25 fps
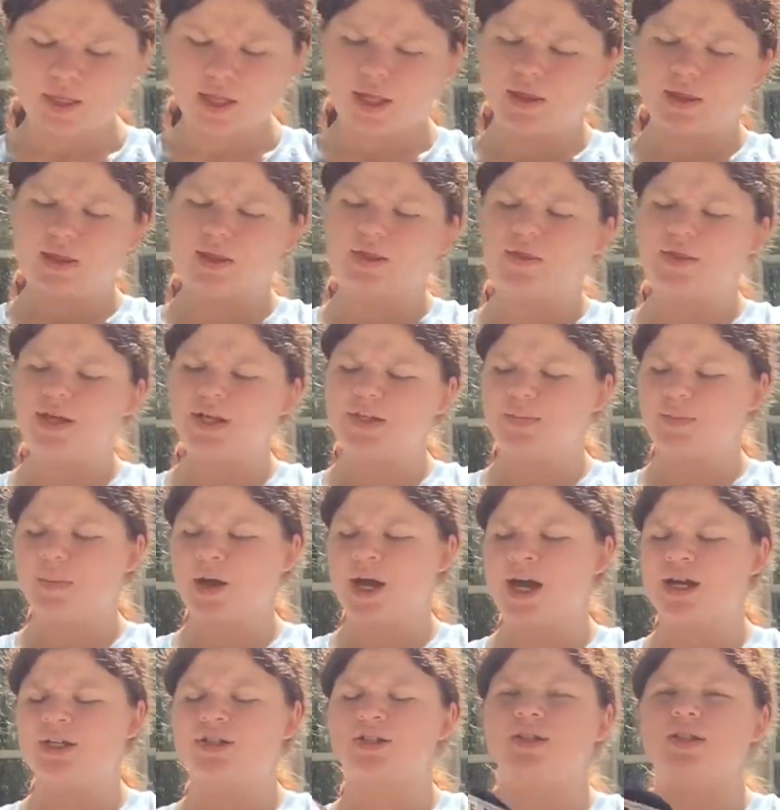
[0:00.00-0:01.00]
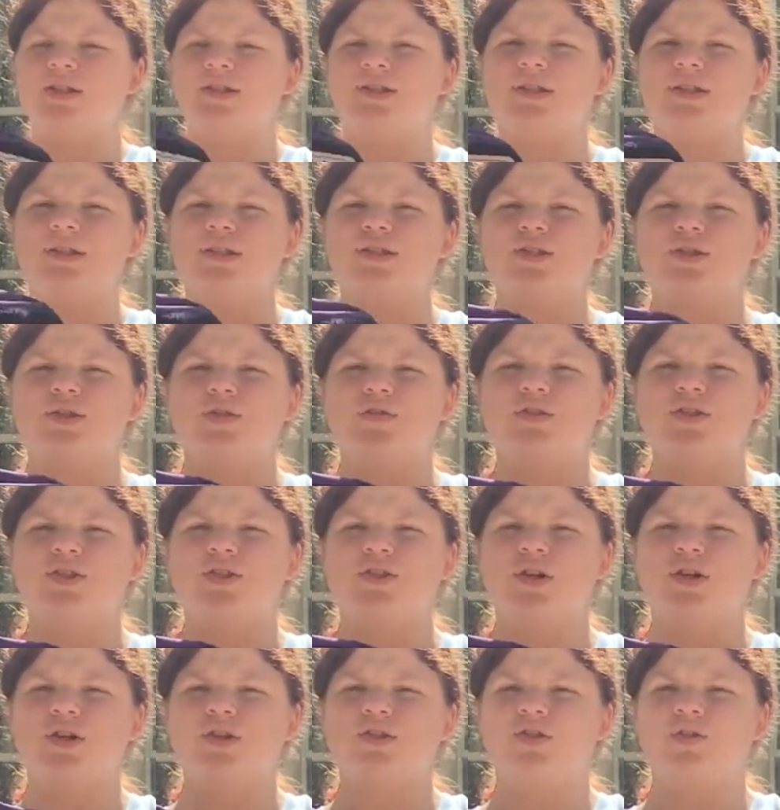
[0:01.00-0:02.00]
And then this patch that says service
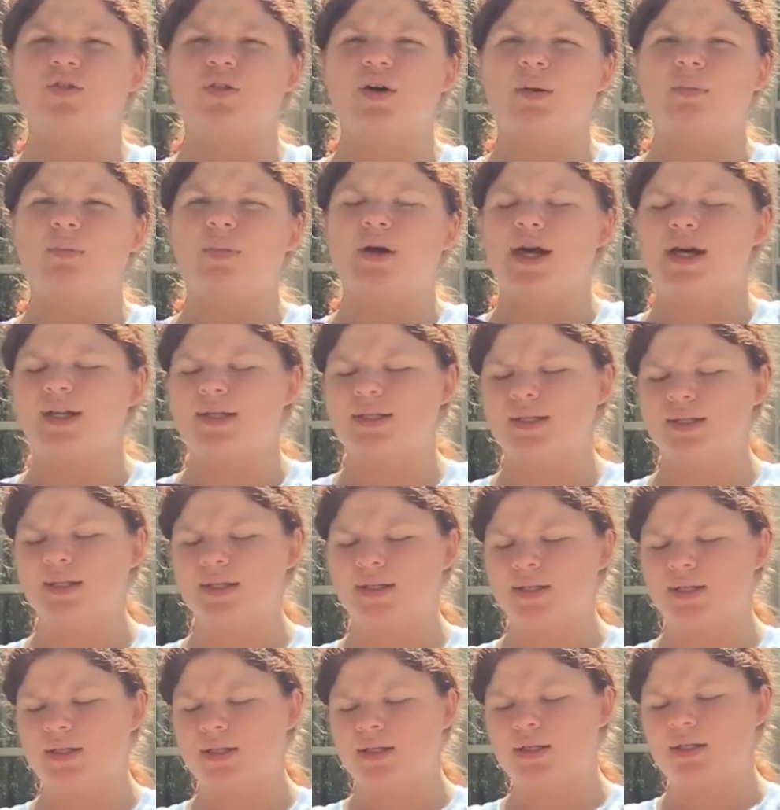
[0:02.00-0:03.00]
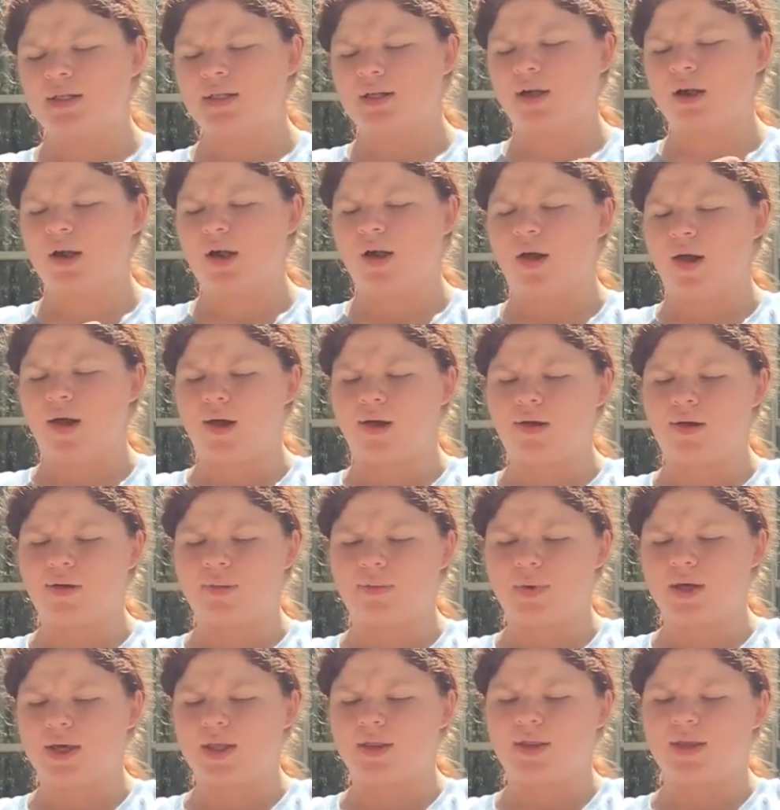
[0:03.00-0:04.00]
dog do not pet.
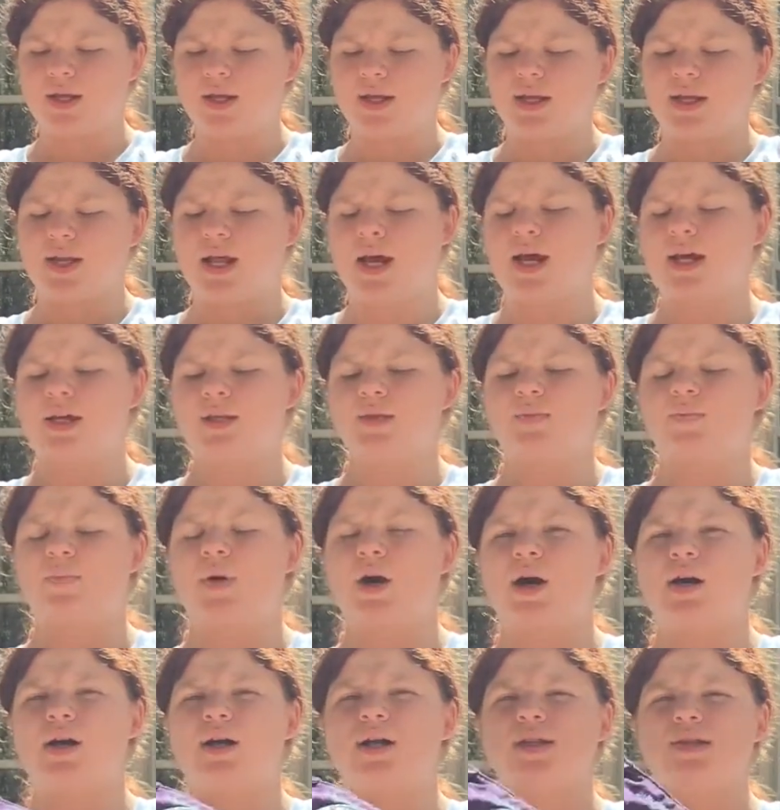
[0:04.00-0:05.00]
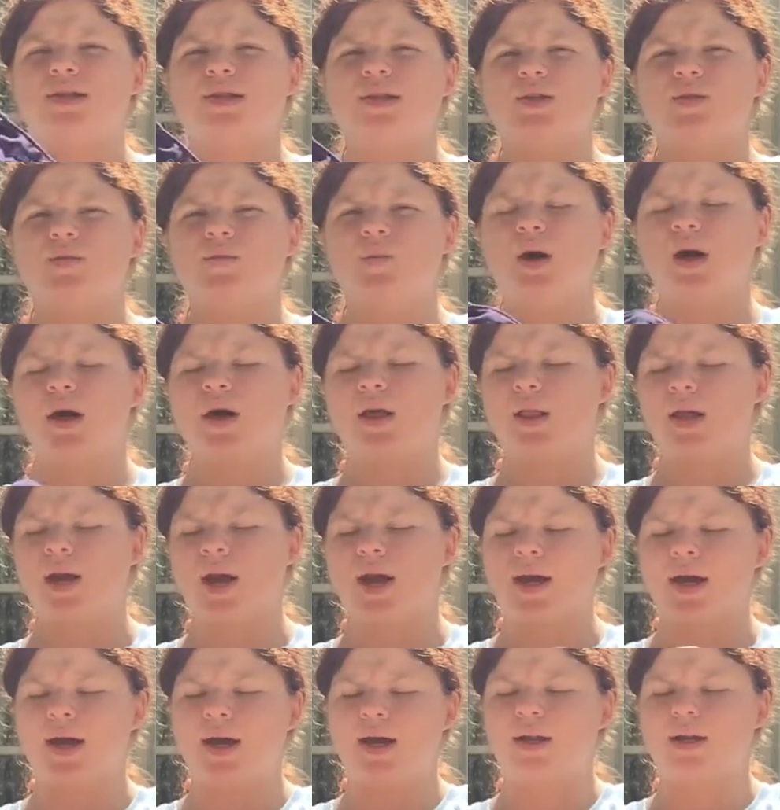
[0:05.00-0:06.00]
And then it has pockets as well.
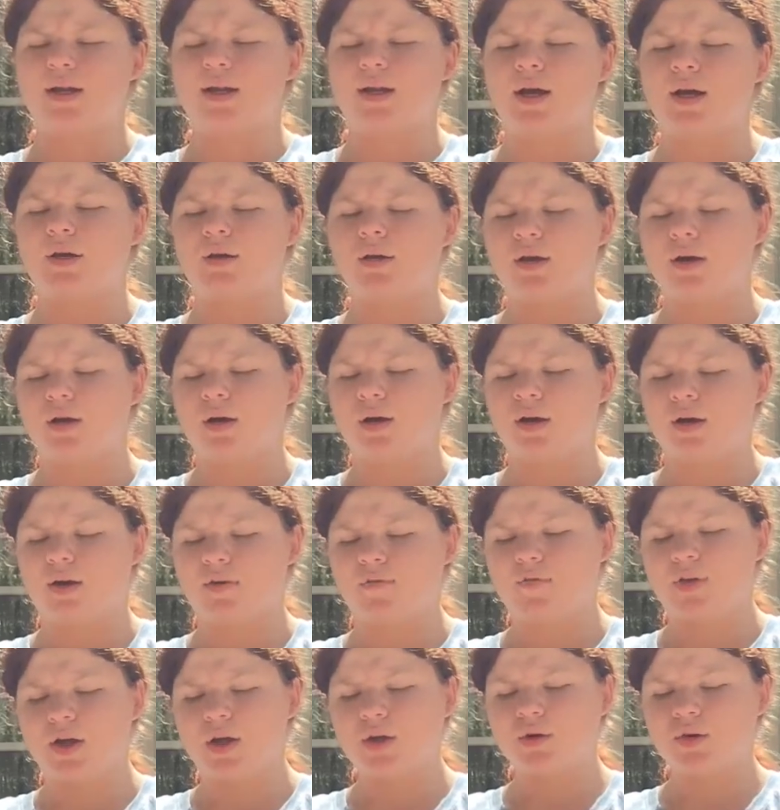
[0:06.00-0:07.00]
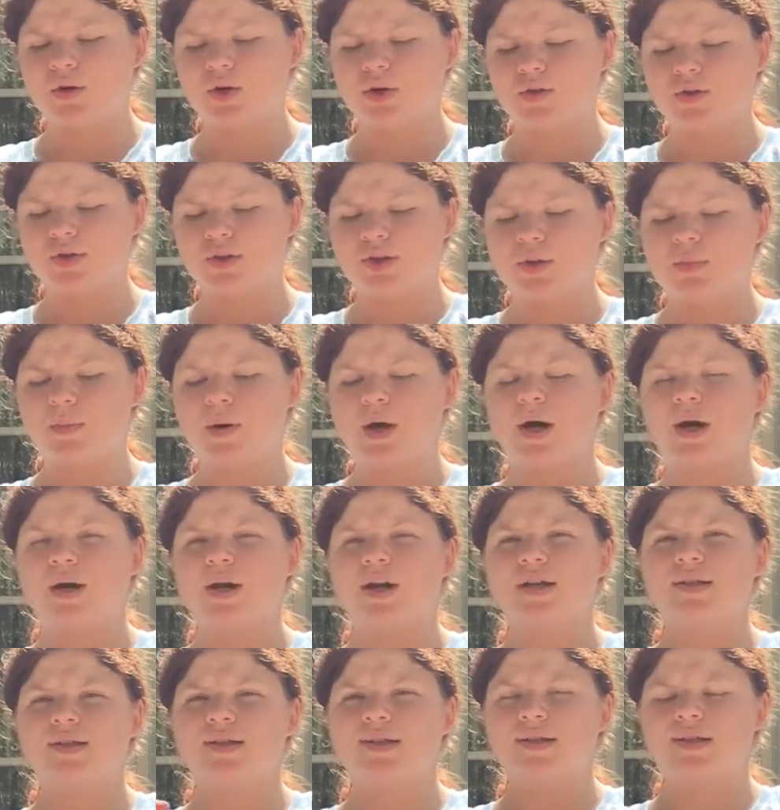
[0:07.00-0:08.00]
I added Velcro to the
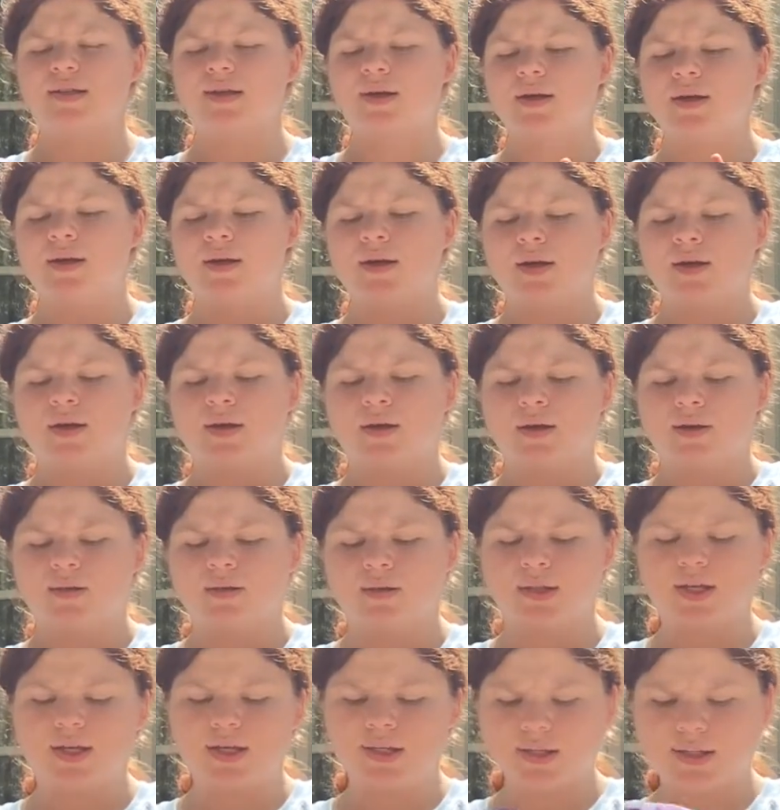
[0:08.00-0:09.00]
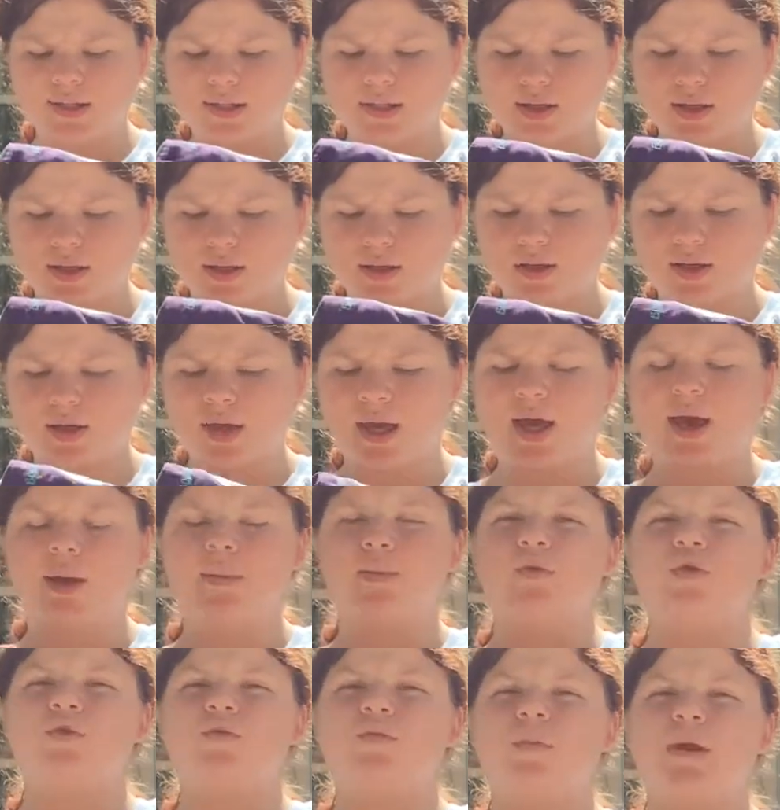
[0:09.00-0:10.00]
pockets. This
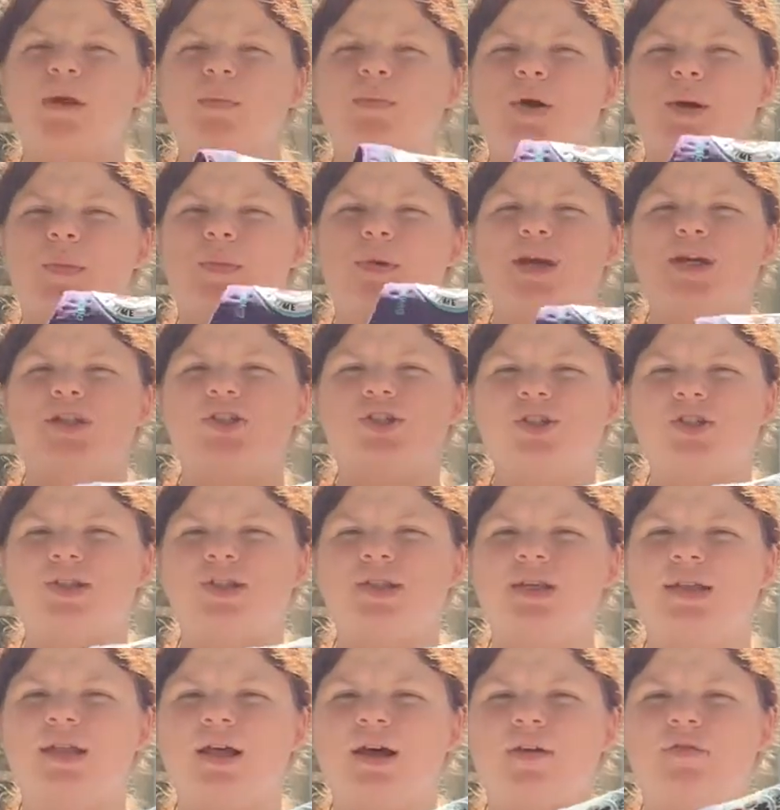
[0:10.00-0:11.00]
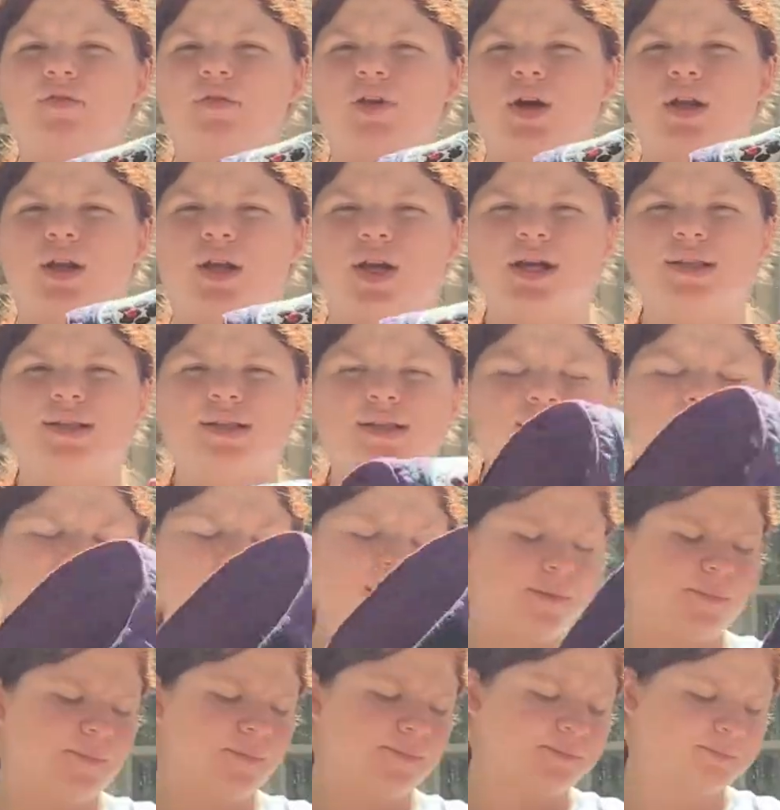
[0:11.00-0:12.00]
cape was made by Patience and Love on
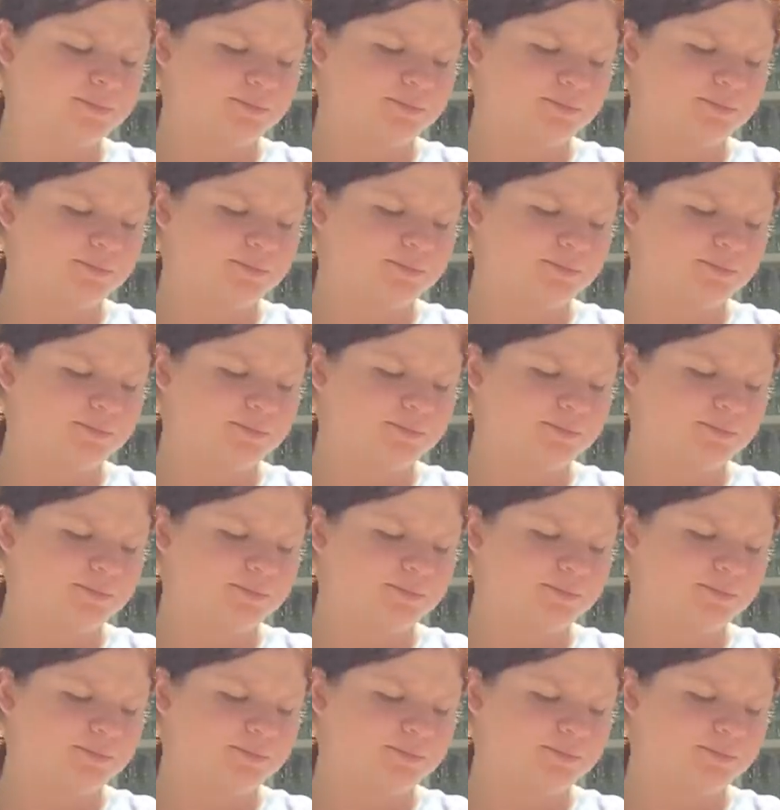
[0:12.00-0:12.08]
Etsy.